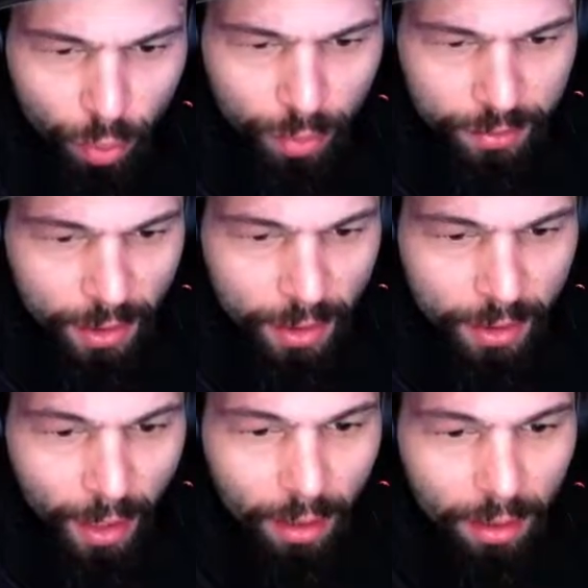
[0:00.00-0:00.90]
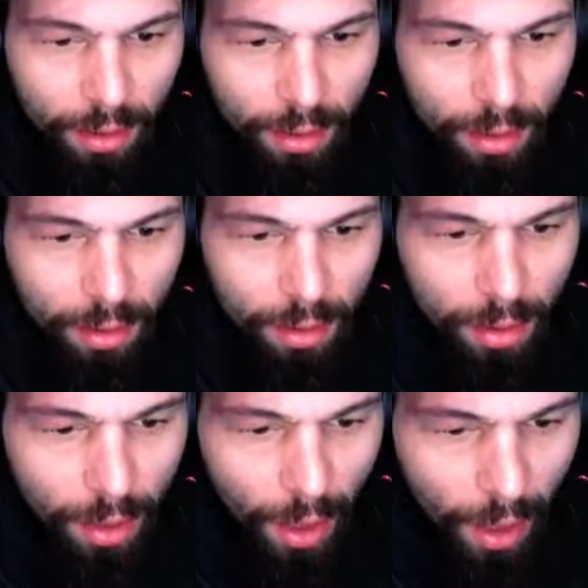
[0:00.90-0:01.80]
see that
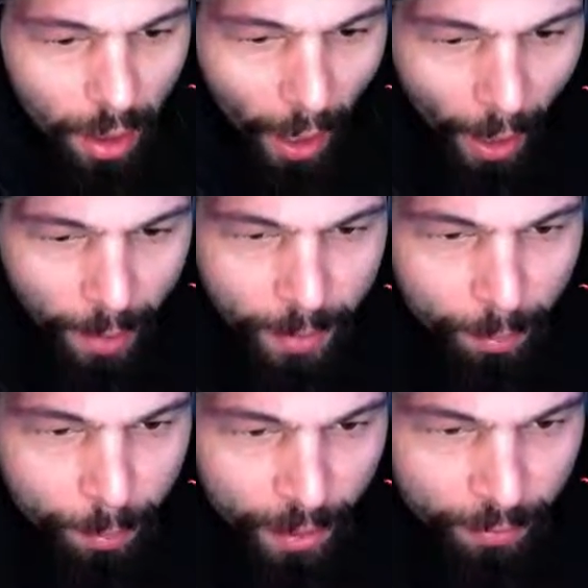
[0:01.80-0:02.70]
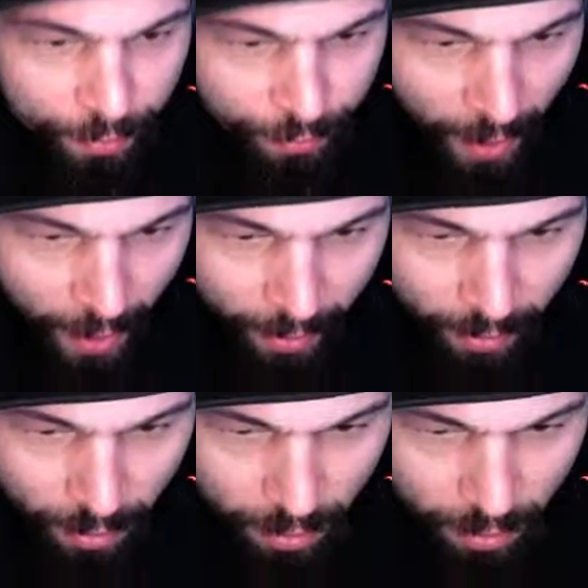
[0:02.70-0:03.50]
I am not a big fan